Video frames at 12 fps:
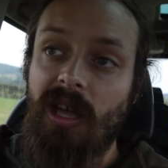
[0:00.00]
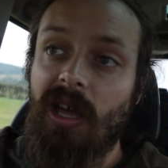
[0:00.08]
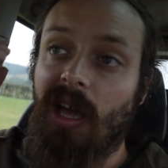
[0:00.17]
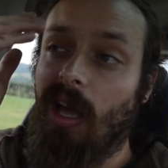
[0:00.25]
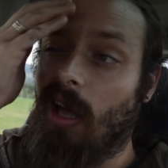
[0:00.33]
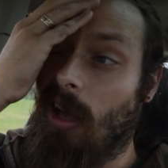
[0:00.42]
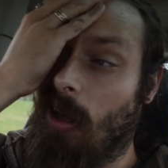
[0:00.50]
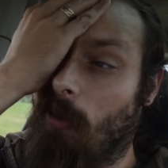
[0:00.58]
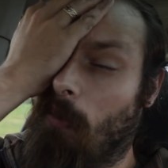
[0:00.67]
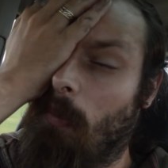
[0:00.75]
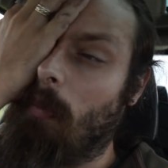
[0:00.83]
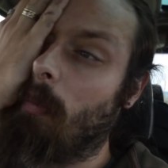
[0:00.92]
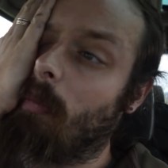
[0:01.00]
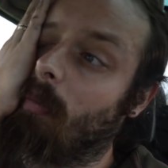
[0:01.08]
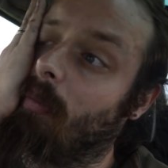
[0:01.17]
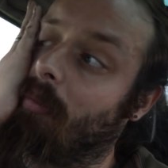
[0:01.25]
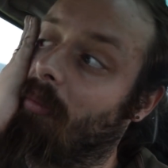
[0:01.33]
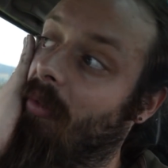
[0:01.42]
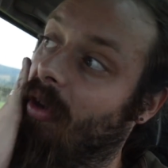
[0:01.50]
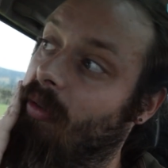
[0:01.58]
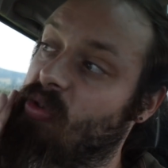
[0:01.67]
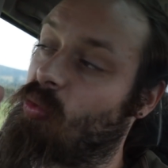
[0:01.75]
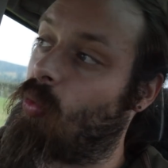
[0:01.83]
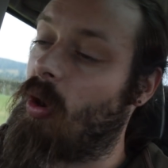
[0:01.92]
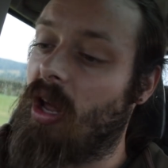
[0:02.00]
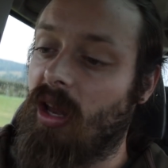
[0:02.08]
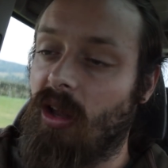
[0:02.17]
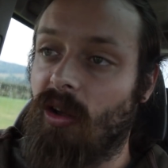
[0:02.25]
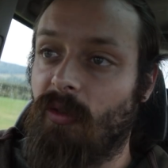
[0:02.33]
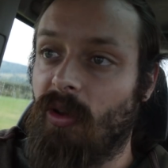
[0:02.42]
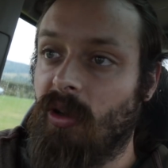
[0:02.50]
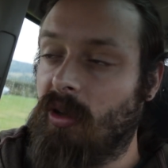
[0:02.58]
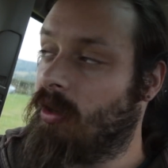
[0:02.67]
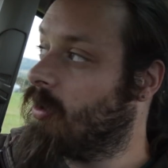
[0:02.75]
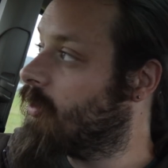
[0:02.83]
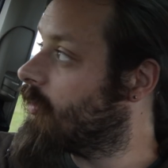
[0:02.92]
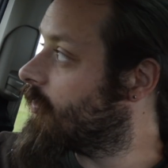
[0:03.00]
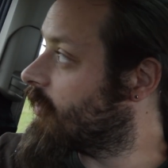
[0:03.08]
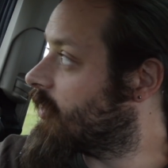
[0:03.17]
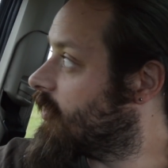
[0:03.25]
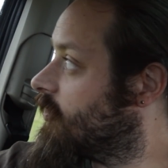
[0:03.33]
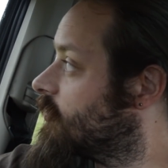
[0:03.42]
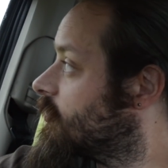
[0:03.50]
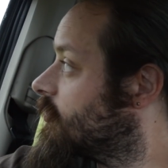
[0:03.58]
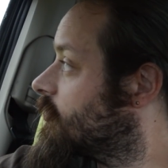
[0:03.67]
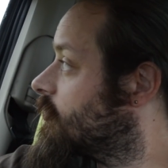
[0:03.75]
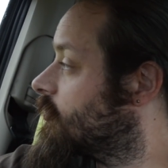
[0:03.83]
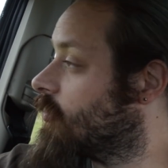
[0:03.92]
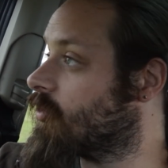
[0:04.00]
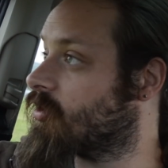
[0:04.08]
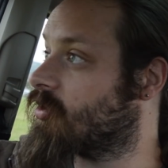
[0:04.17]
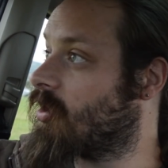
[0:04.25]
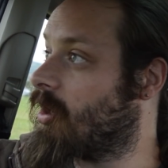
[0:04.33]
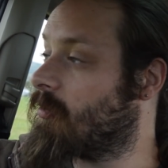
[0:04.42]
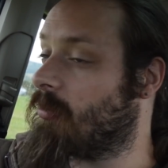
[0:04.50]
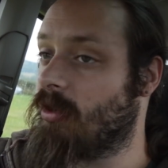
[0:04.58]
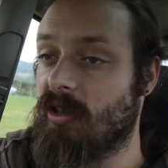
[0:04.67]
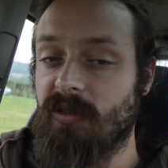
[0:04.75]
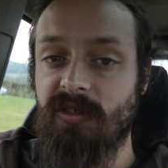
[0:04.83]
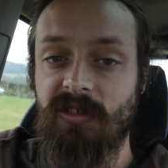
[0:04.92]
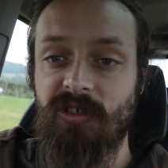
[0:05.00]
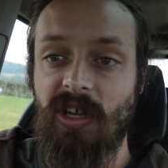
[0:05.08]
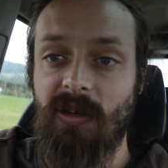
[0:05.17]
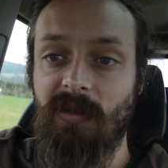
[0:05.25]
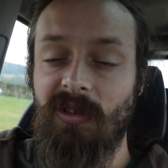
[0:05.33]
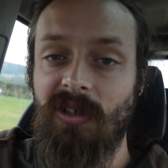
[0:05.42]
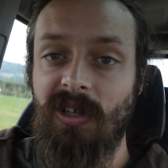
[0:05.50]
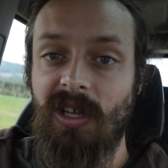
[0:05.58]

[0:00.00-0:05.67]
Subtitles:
But it was well off. I think it's just stopped, but it's a shower.